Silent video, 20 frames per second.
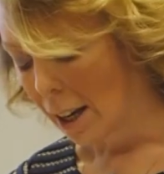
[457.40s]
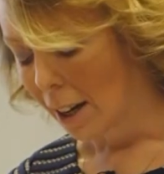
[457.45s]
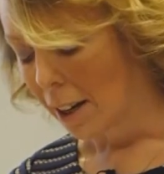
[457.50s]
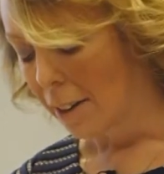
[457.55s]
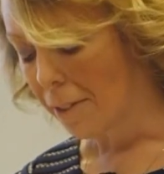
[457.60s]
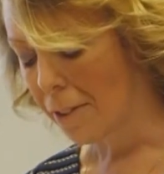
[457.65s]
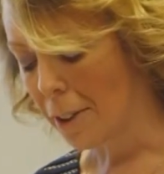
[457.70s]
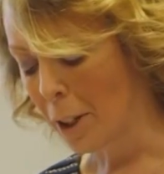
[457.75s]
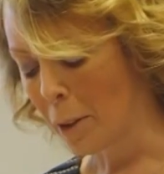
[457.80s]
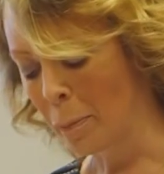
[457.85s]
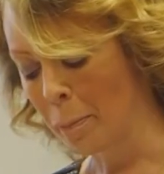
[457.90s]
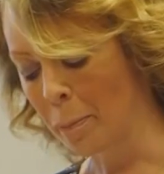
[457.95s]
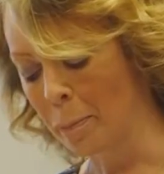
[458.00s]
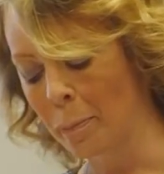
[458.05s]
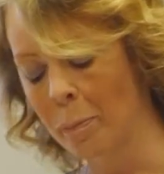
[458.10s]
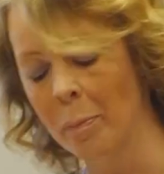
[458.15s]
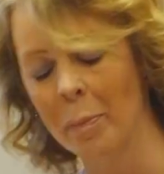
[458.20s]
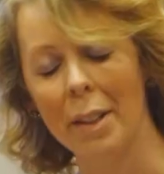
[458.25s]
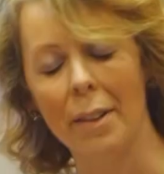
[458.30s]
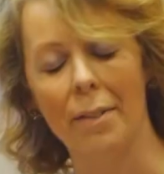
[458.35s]
From
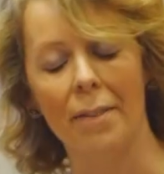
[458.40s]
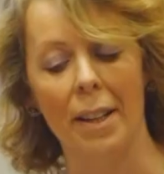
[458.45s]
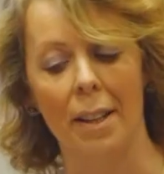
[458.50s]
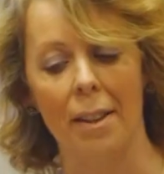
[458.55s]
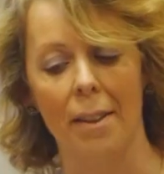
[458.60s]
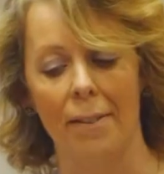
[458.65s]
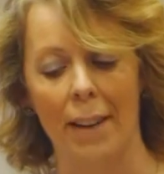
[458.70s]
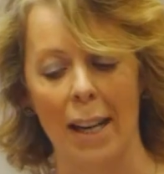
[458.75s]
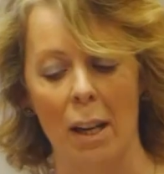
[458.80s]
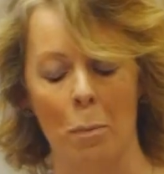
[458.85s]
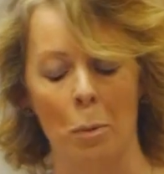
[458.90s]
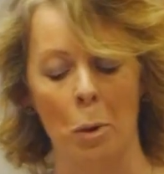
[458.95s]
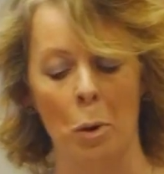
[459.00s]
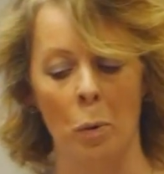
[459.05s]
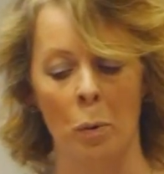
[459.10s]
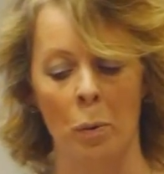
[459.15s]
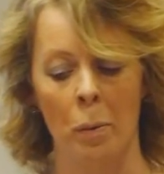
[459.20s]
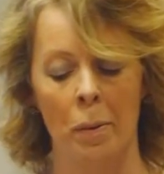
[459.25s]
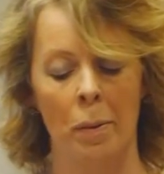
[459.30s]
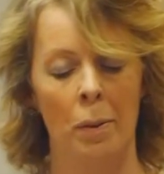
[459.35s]
the 5th of
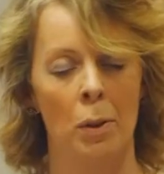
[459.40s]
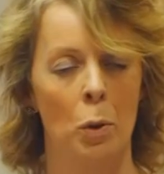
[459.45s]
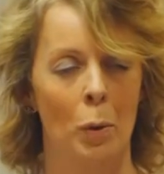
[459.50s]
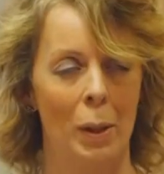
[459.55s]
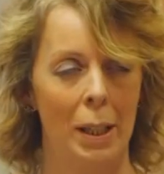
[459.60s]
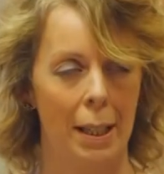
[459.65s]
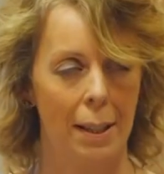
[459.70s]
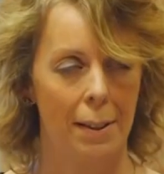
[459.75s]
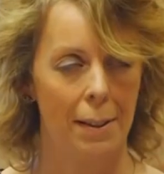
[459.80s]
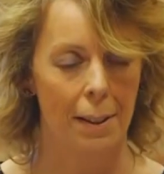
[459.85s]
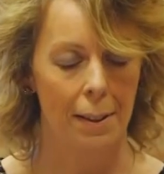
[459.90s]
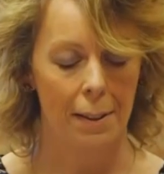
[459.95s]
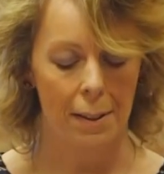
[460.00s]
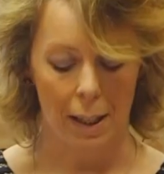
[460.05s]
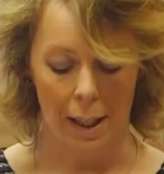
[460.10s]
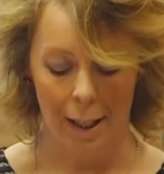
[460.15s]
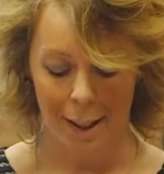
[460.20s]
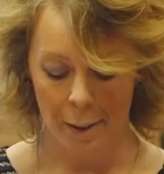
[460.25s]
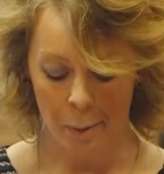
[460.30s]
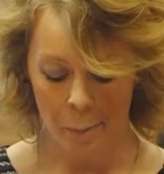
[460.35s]
April 2016,